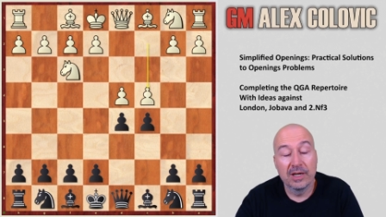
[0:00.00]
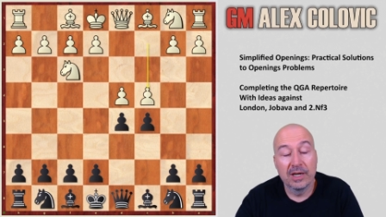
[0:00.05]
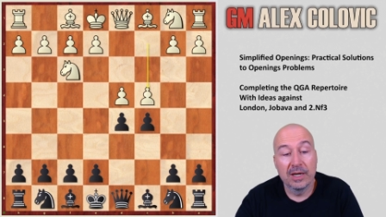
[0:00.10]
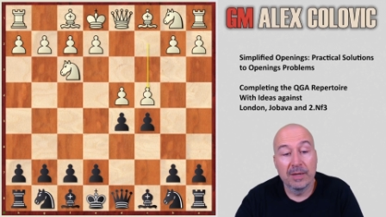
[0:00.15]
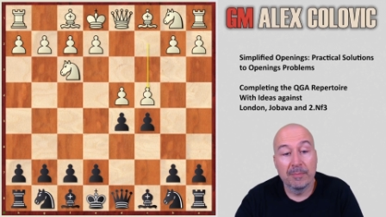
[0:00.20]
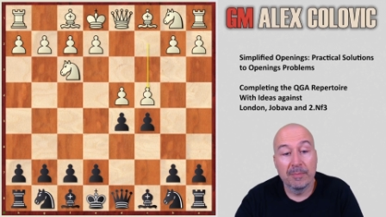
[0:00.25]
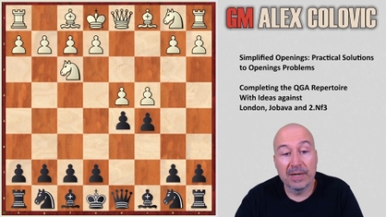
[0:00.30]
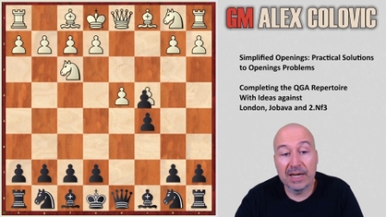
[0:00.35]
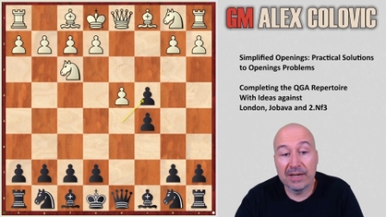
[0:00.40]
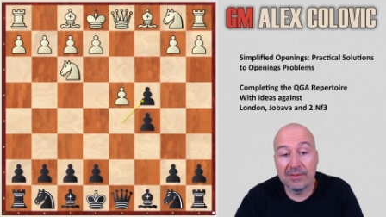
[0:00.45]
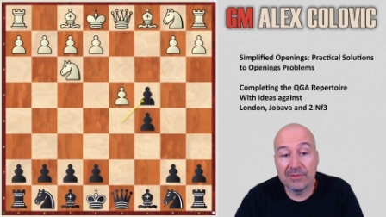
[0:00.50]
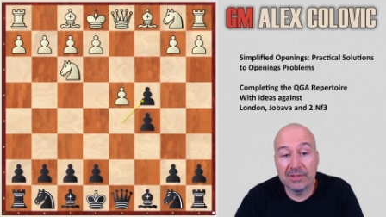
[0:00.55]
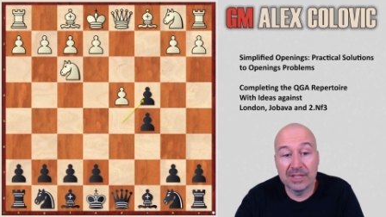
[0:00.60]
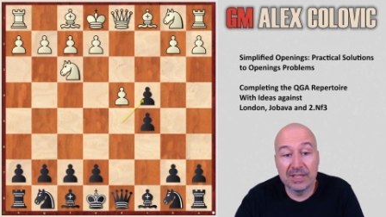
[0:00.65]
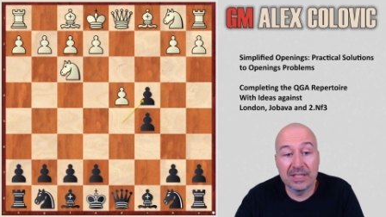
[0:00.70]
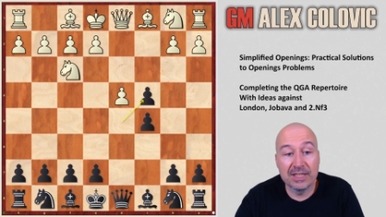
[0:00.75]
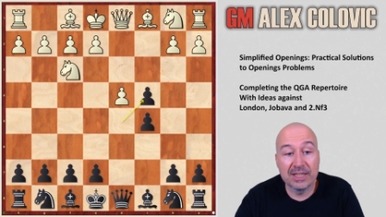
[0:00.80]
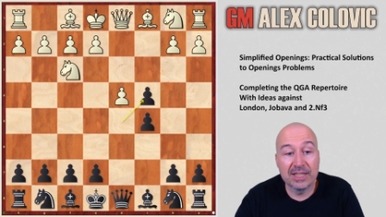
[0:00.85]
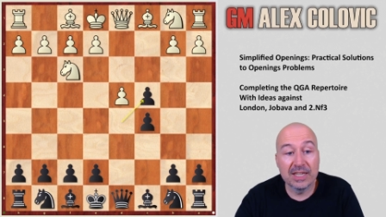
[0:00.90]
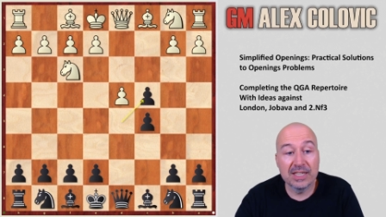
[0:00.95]
but after
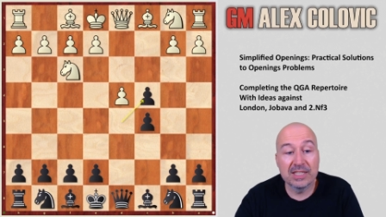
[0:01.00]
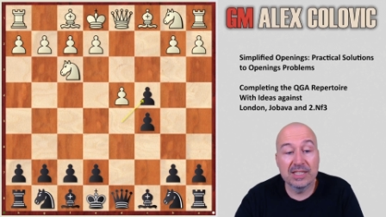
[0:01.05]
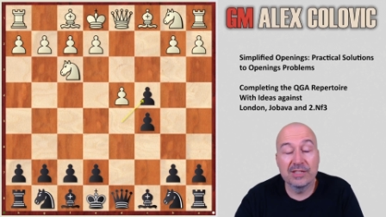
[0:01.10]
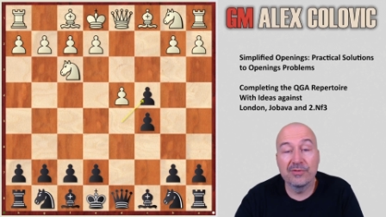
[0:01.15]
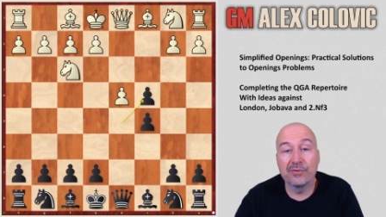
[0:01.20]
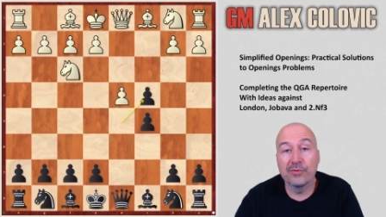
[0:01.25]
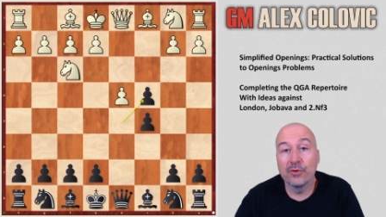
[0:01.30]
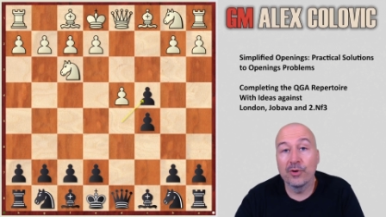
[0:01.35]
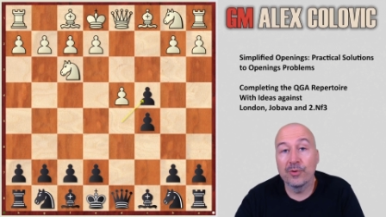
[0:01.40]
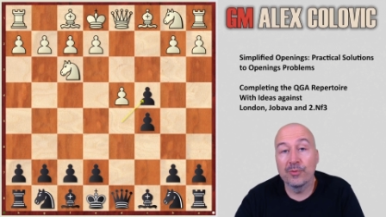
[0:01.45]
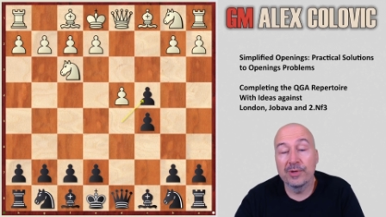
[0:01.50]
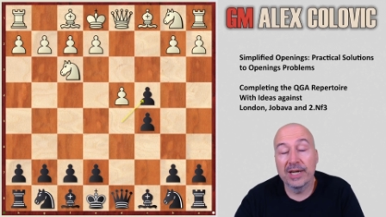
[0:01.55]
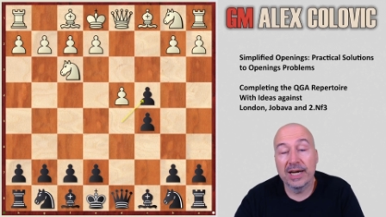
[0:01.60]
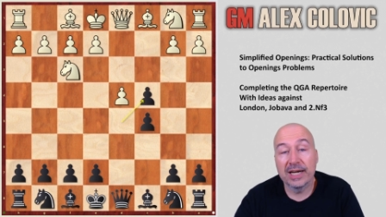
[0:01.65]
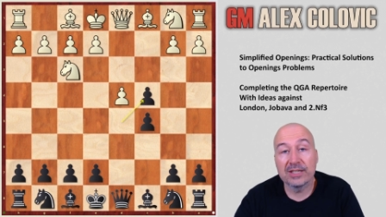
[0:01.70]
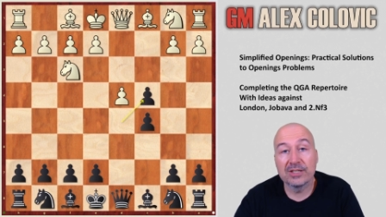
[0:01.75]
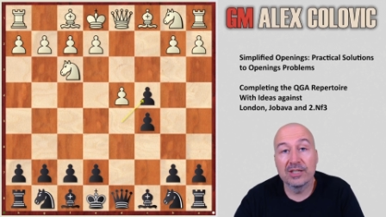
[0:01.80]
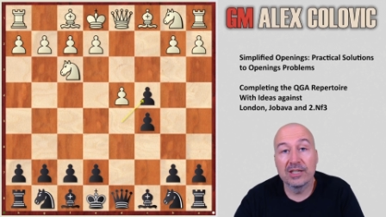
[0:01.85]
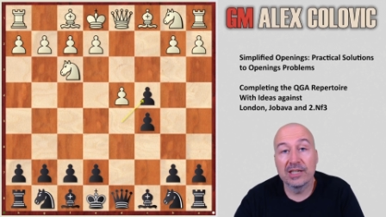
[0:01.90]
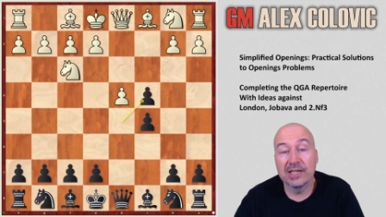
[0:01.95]
d takes c4 we
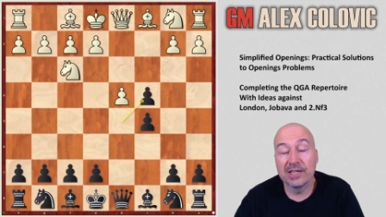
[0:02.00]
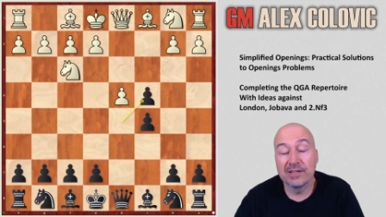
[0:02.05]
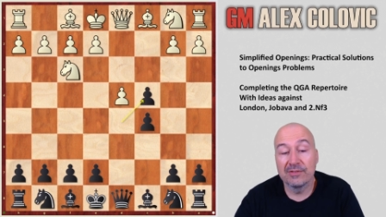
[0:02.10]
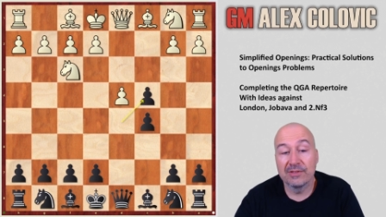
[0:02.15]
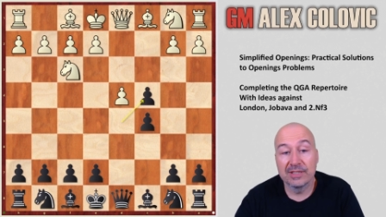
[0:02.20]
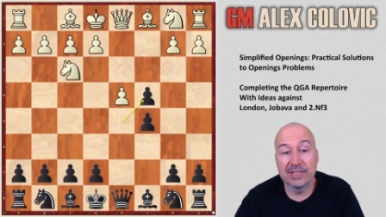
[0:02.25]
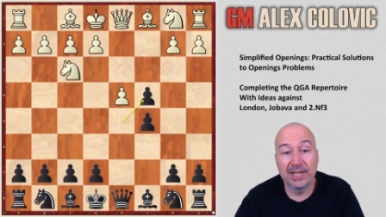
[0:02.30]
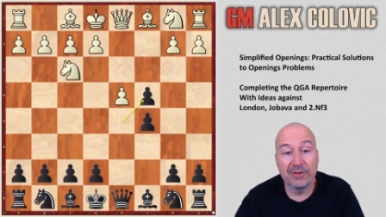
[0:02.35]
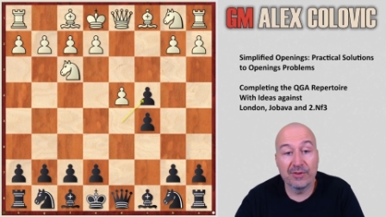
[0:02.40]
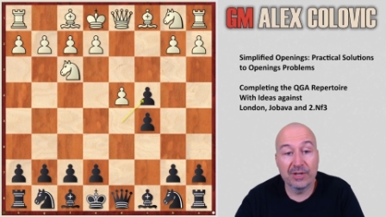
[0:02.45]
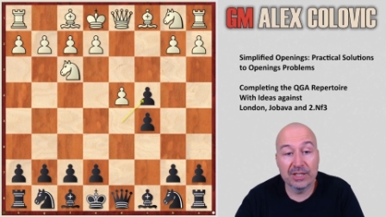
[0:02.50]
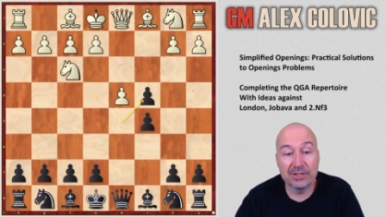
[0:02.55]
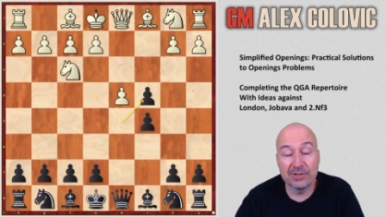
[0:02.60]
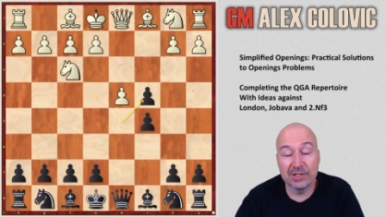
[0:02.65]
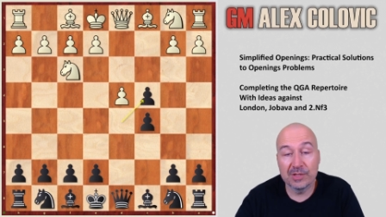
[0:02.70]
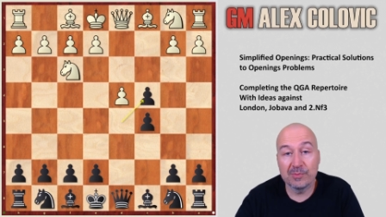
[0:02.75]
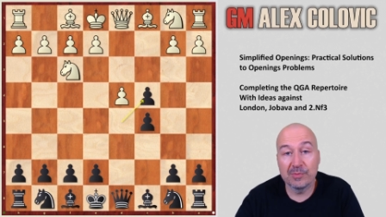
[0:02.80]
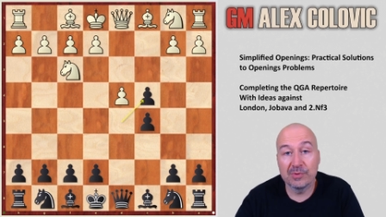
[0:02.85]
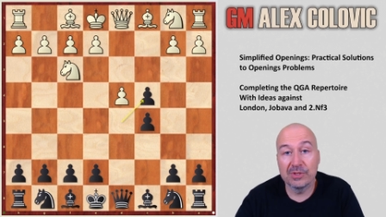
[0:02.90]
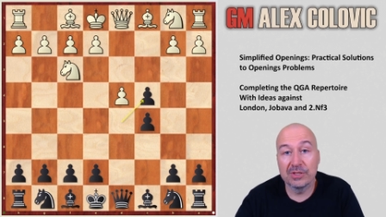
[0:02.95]
actually have a direct
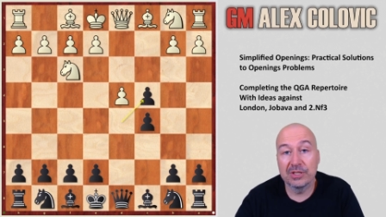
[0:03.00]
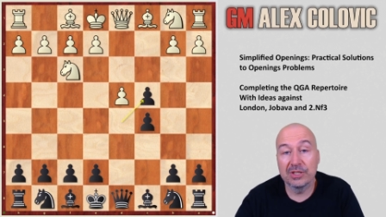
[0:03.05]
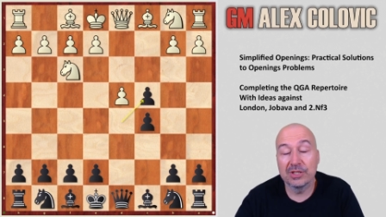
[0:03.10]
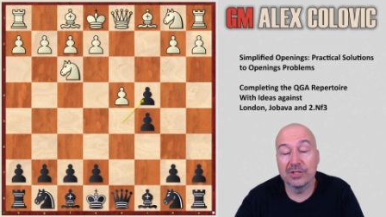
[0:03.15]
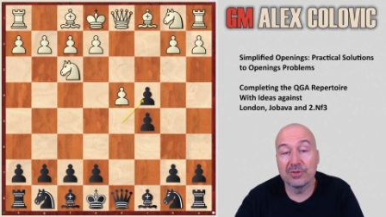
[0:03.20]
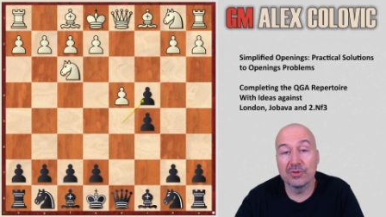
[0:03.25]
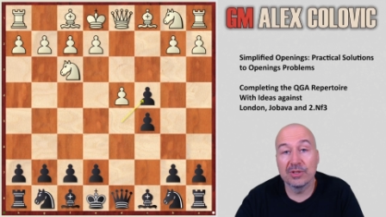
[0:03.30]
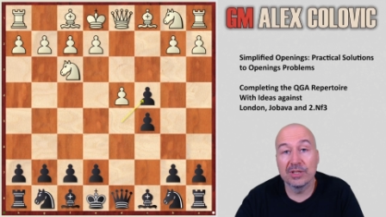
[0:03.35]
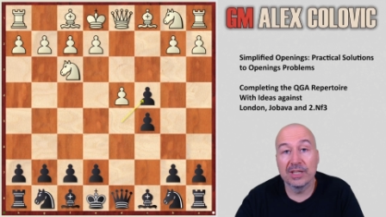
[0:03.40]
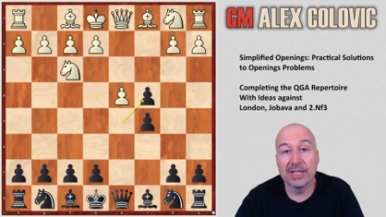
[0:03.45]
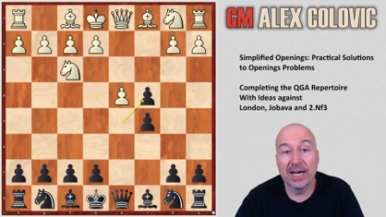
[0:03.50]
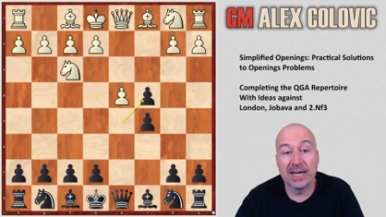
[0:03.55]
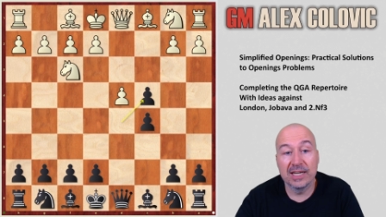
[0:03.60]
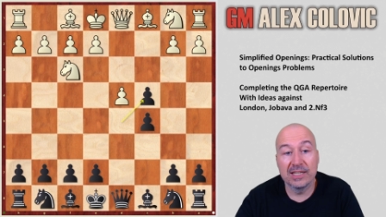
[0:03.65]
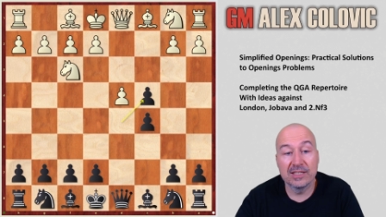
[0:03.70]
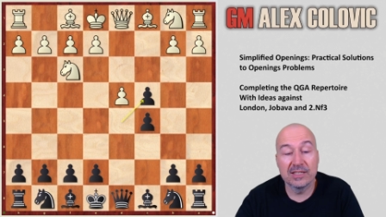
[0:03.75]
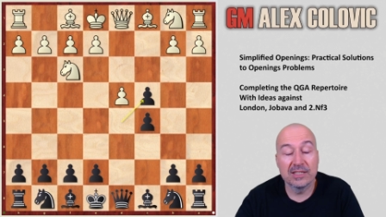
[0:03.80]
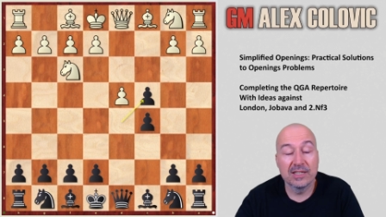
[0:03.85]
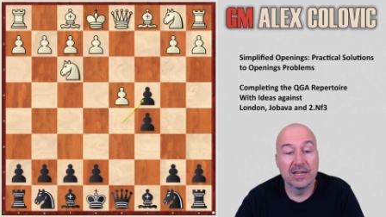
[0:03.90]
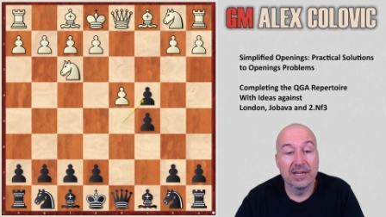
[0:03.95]
transposition to the
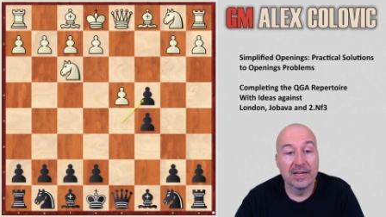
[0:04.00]
lines